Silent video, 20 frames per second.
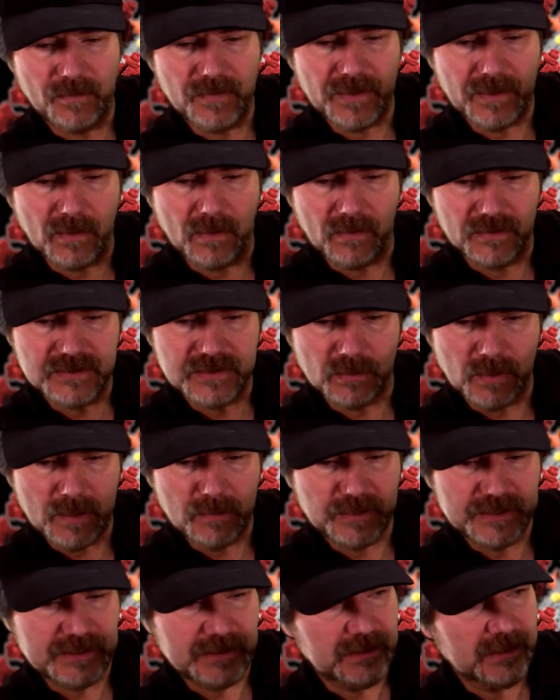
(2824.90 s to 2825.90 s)
So what would you
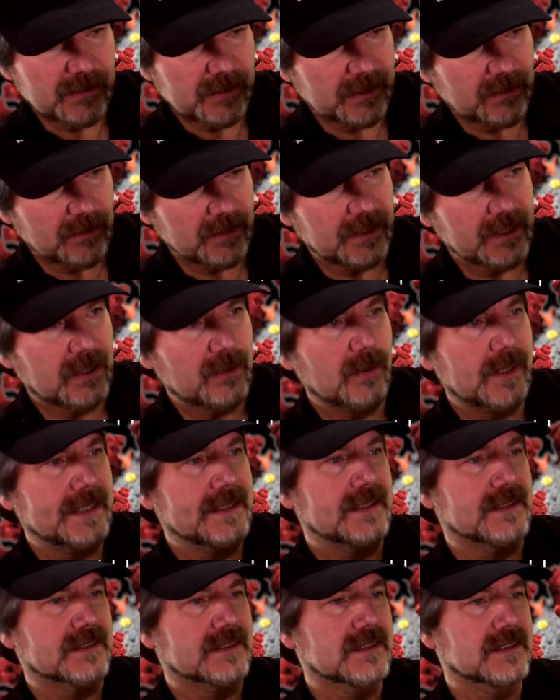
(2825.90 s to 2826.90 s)
do in order to create this?
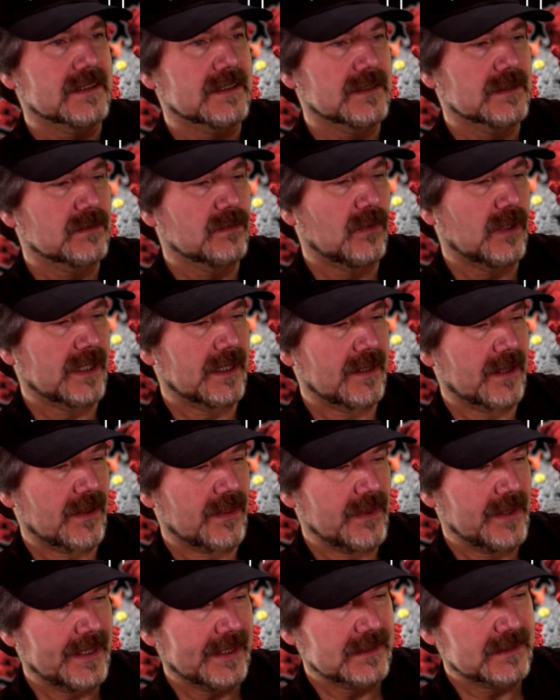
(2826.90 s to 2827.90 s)
This is one of the
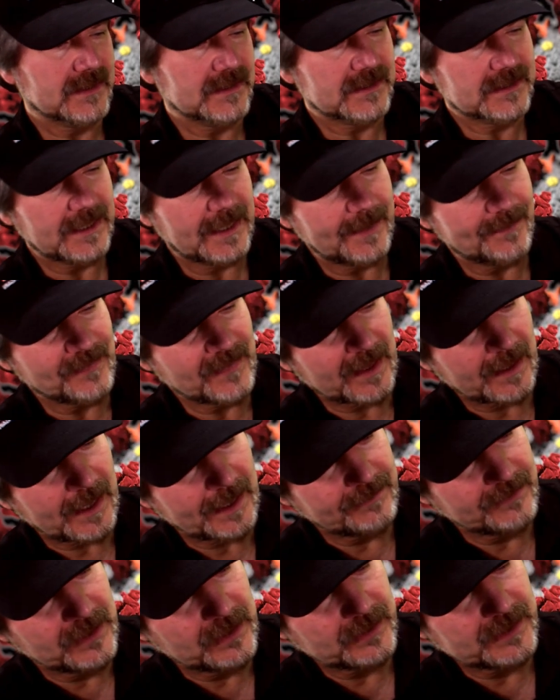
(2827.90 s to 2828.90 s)
things is that I've
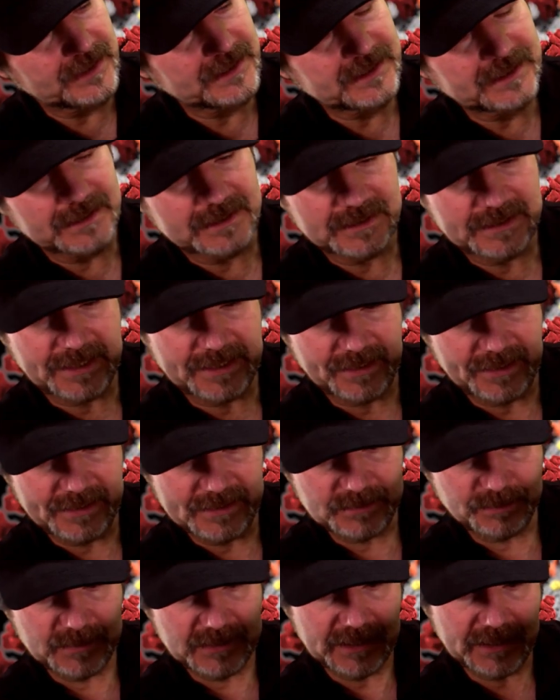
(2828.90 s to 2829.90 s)
noticed is that this
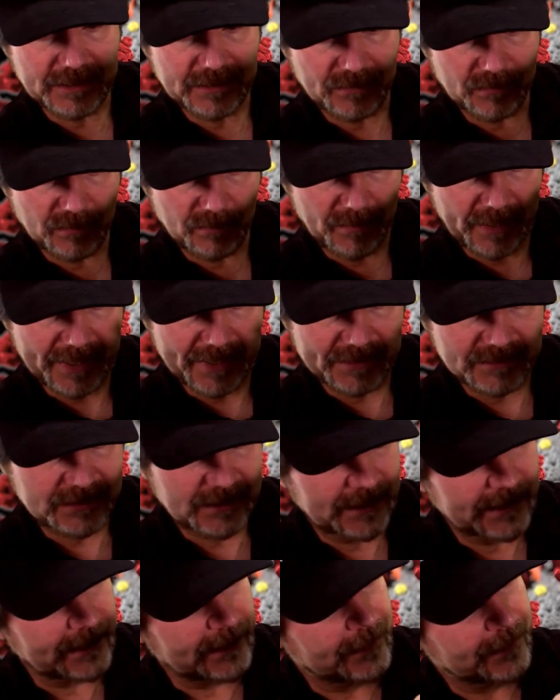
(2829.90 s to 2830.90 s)
particular mask
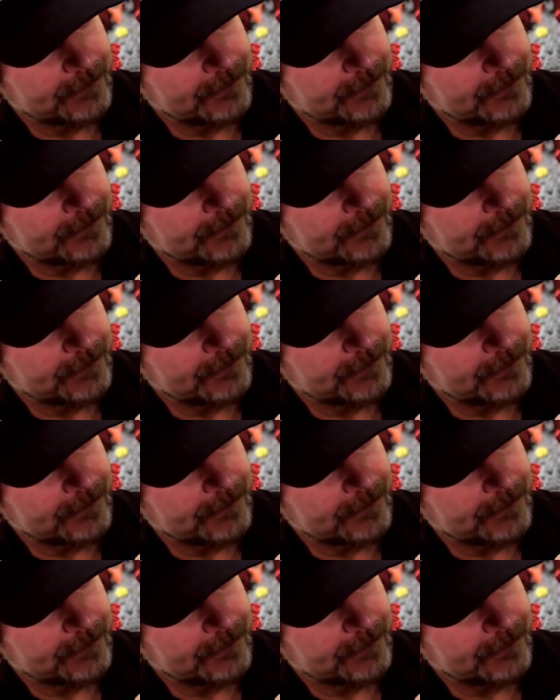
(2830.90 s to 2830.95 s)
here